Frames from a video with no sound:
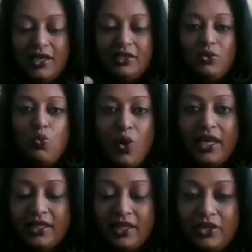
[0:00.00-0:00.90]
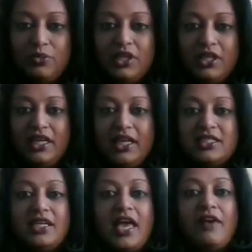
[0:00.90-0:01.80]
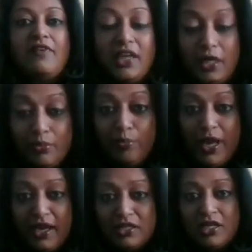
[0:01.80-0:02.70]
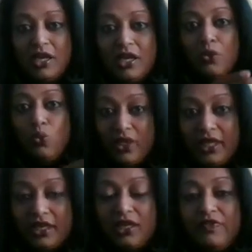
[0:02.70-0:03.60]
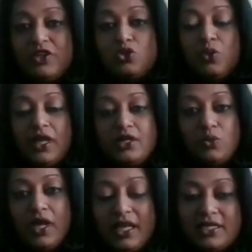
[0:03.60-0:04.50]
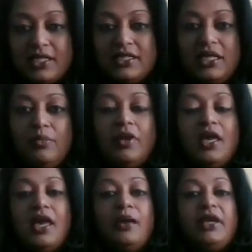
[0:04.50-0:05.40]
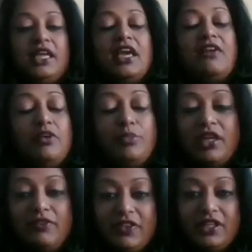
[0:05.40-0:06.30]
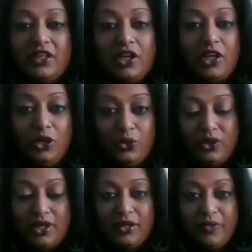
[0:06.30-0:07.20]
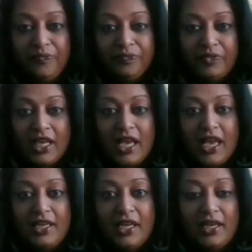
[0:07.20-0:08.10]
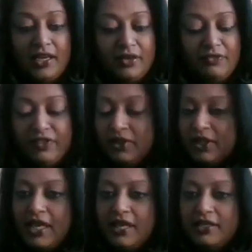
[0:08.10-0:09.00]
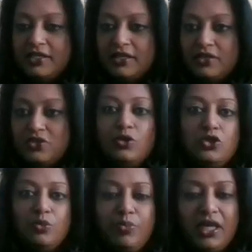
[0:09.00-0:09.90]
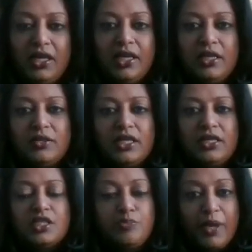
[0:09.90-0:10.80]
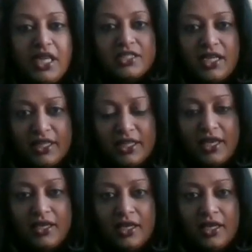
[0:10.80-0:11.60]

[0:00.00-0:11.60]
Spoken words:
the way they communicate and have impact with an individual as well as a team and make everybody feel included. And I feel that to be in a space like that,